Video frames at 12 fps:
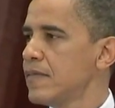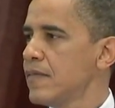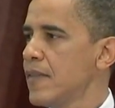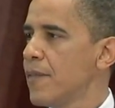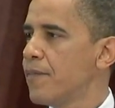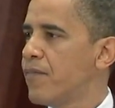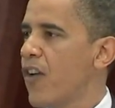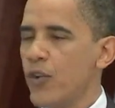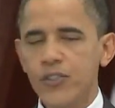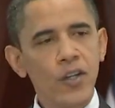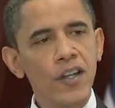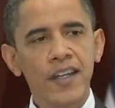that
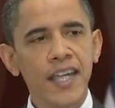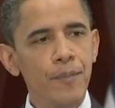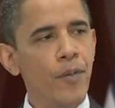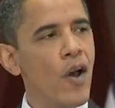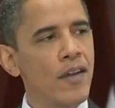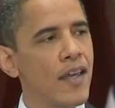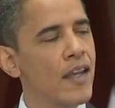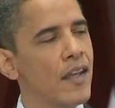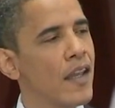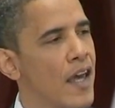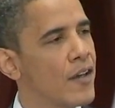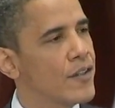folks are going to keep on
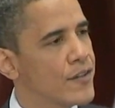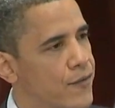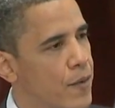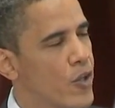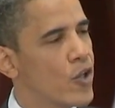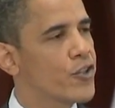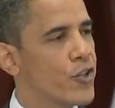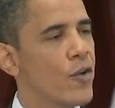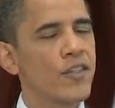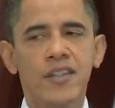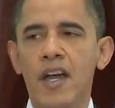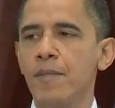getting letters from their
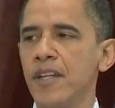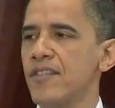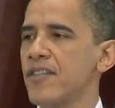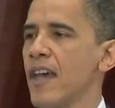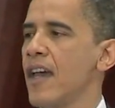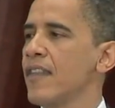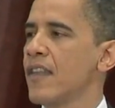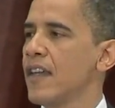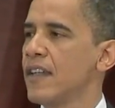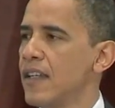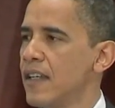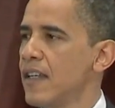insurance companies saying
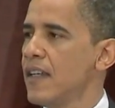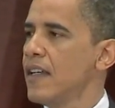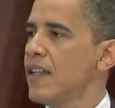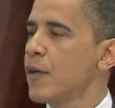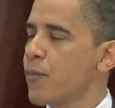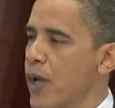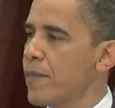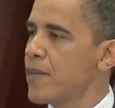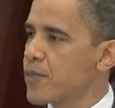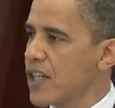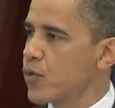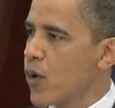that their
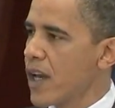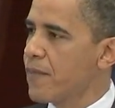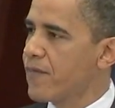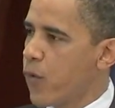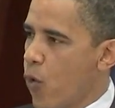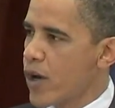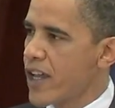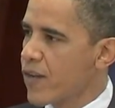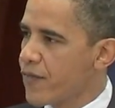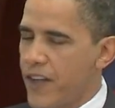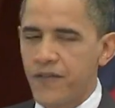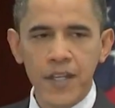premiums just went up 40 or
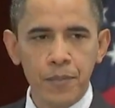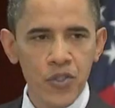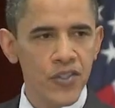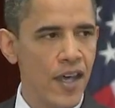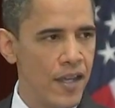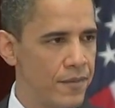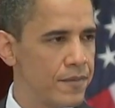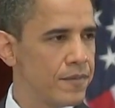50%.